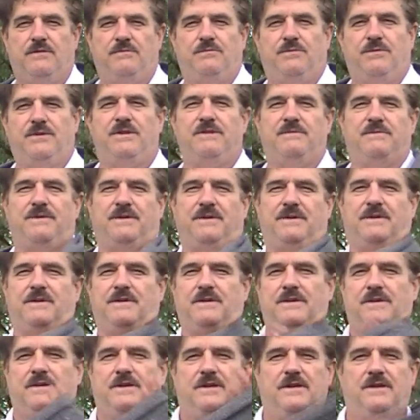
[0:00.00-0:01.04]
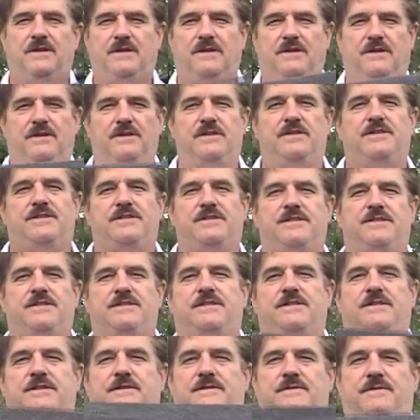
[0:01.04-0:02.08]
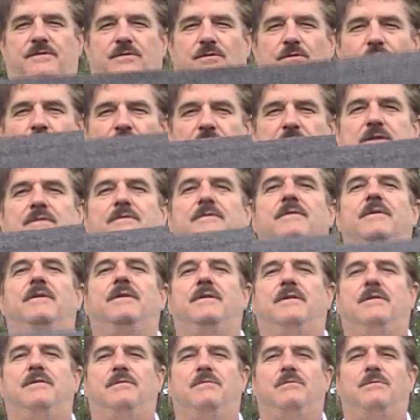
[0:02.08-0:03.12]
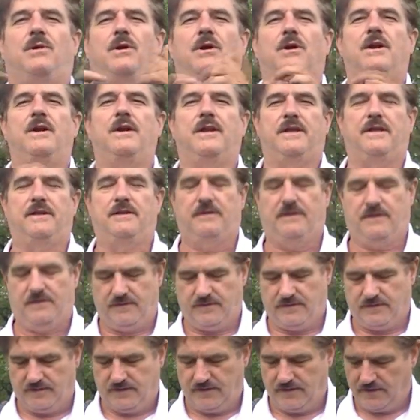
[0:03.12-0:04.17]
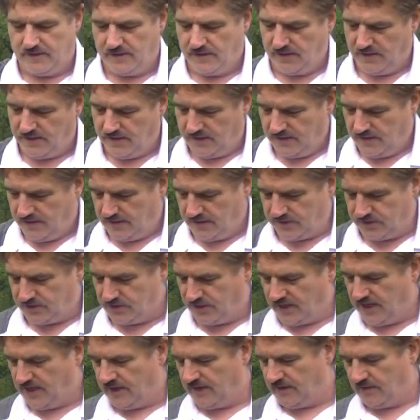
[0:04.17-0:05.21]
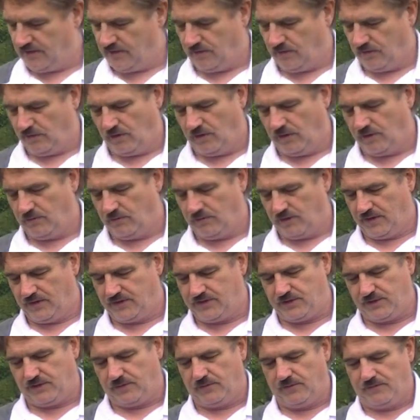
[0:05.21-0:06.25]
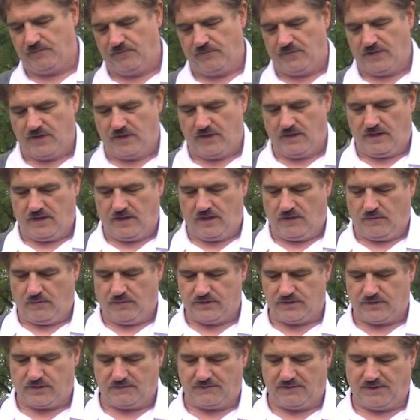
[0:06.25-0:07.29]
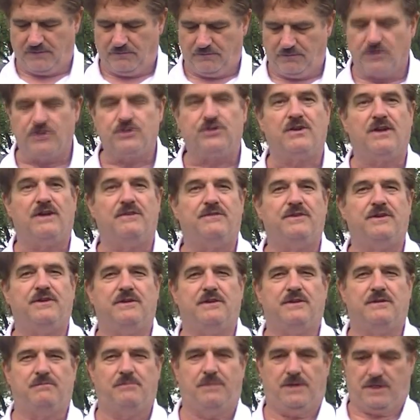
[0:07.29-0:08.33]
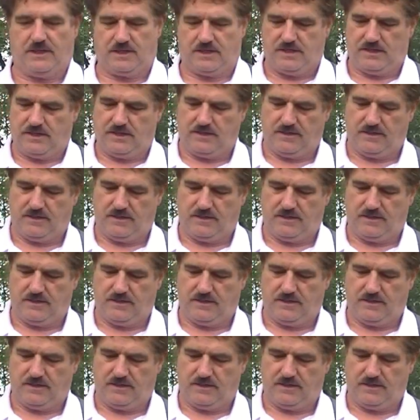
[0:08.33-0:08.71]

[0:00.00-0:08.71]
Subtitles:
Believe me, this is one bargain that you can't go wrong with. So we talk about bushcrafting on a buck.